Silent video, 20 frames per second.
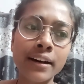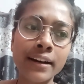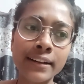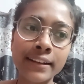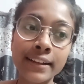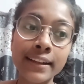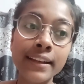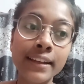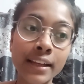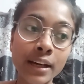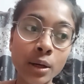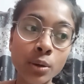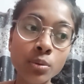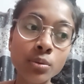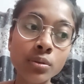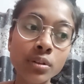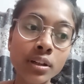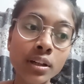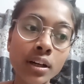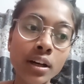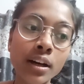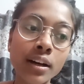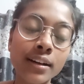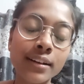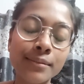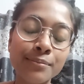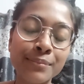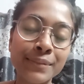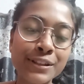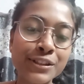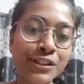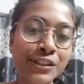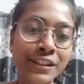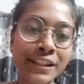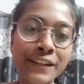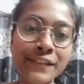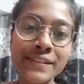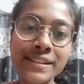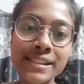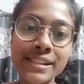Until now, my
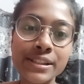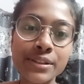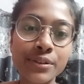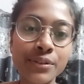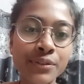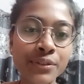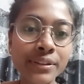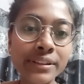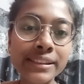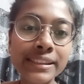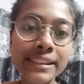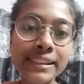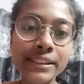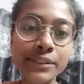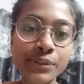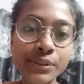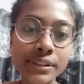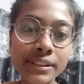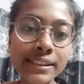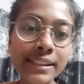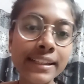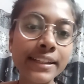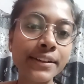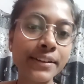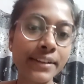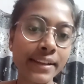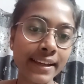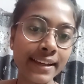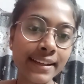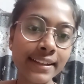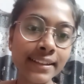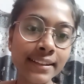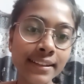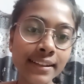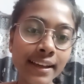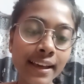journey was really, really great.